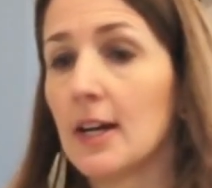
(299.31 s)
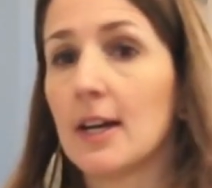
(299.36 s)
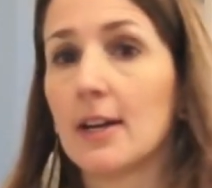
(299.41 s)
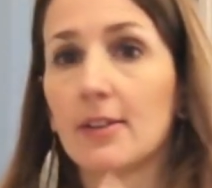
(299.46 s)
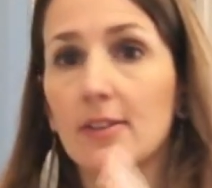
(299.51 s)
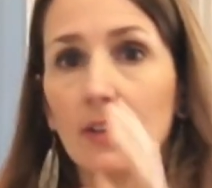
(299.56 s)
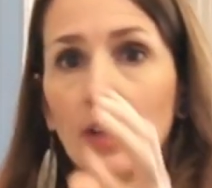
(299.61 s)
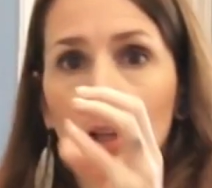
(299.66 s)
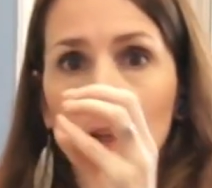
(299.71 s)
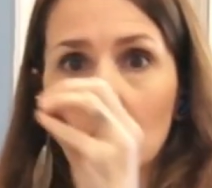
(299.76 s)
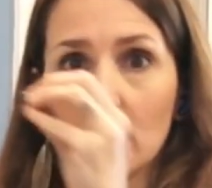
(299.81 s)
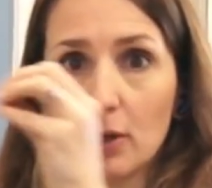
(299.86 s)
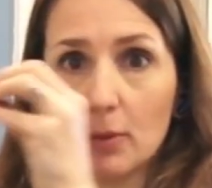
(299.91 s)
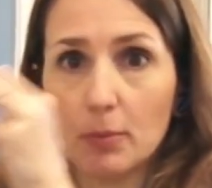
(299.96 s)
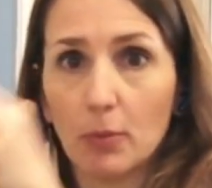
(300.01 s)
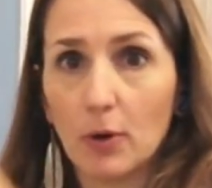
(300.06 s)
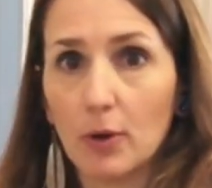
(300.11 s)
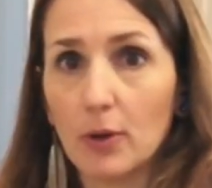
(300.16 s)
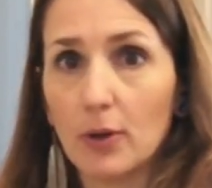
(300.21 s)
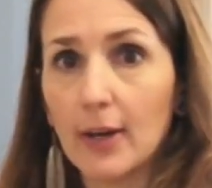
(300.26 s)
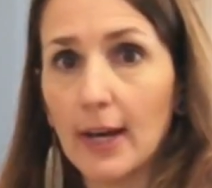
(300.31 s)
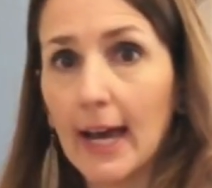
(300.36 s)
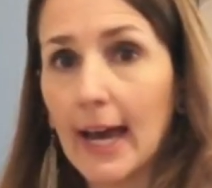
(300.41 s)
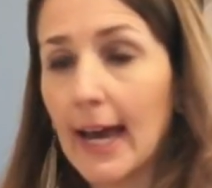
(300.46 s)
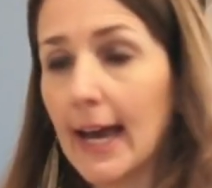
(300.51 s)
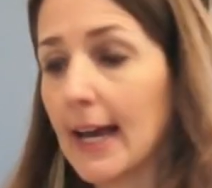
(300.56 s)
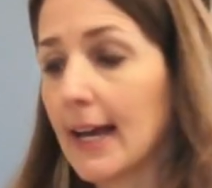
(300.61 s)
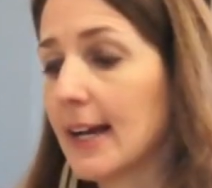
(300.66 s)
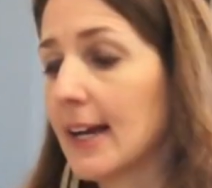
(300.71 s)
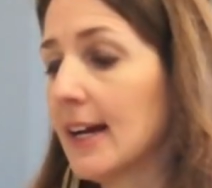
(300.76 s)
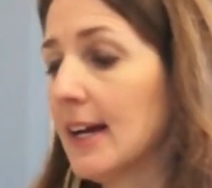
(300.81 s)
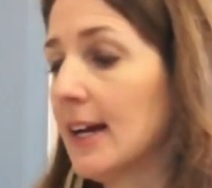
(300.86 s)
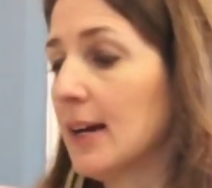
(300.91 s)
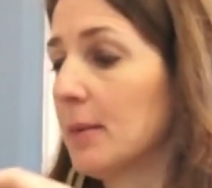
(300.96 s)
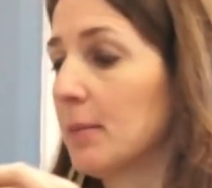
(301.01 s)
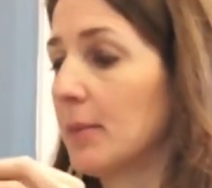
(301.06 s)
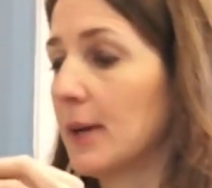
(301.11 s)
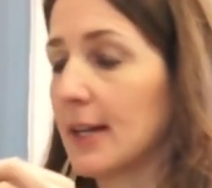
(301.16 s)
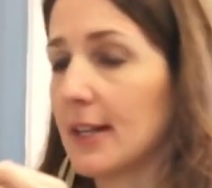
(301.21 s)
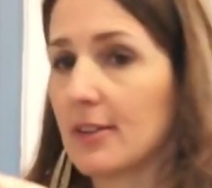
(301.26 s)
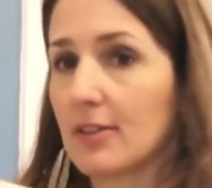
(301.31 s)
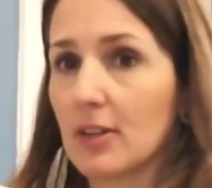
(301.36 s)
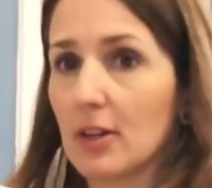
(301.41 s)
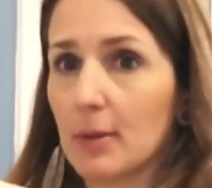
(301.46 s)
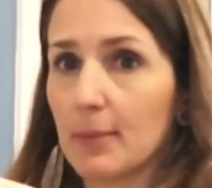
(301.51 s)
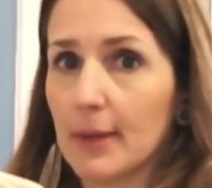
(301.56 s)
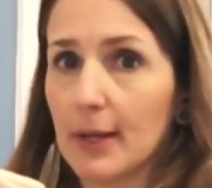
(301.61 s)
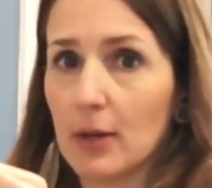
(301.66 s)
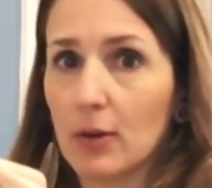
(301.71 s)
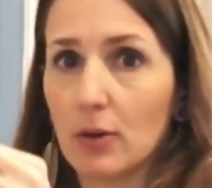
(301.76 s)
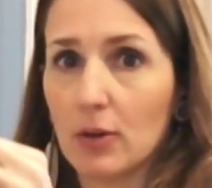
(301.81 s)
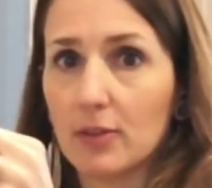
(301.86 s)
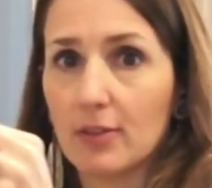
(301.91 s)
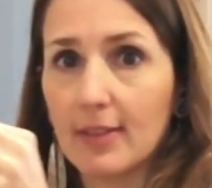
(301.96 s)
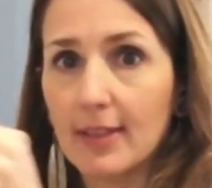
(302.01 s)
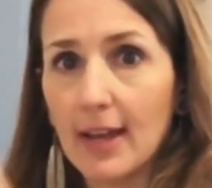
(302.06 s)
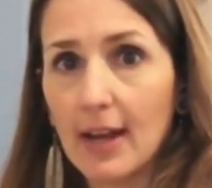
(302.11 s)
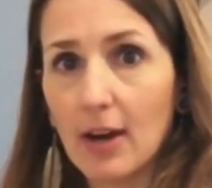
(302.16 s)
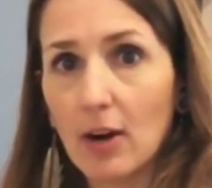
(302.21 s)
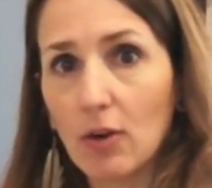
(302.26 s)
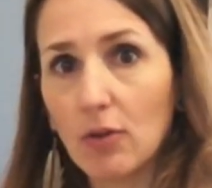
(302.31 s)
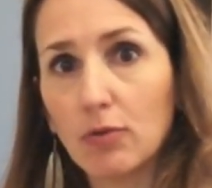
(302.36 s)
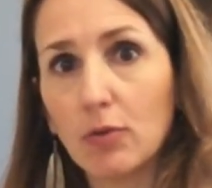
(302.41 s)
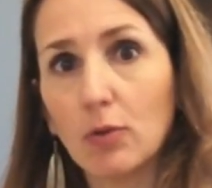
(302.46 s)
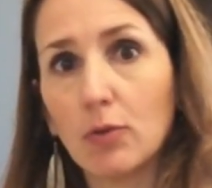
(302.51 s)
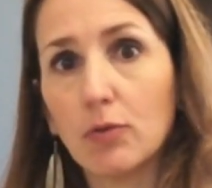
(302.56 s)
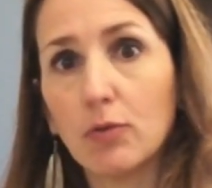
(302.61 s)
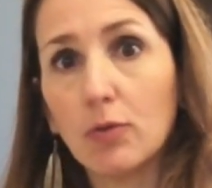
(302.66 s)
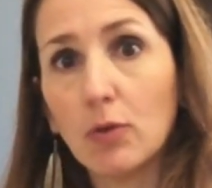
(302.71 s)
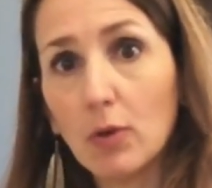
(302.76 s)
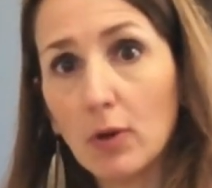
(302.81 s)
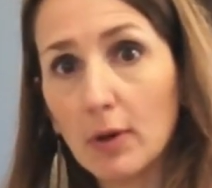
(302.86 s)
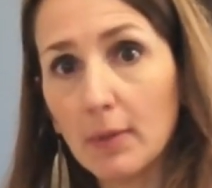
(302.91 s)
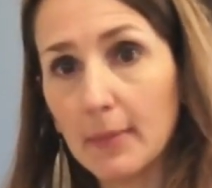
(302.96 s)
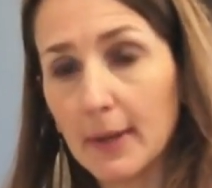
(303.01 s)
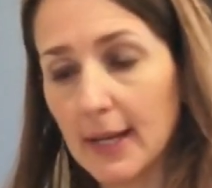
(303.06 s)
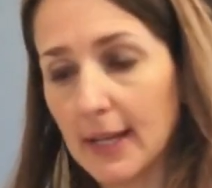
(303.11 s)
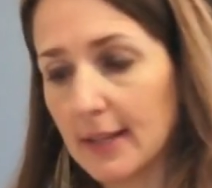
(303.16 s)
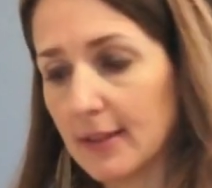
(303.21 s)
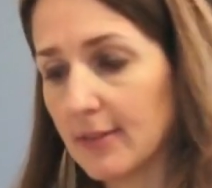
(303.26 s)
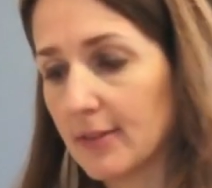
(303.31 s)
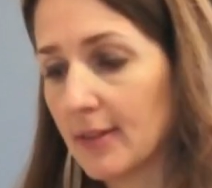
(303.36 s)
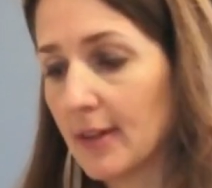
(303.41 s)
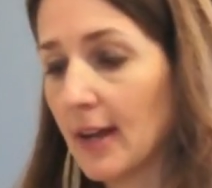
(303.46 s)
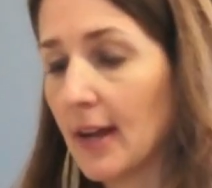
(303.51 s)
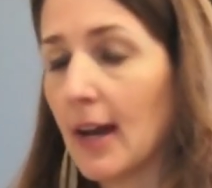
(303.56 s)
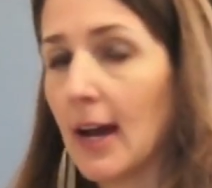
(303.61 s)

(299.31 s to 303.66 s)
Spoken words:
It's not going to boil your egg, but it's going to be cooked there for 4 minutes.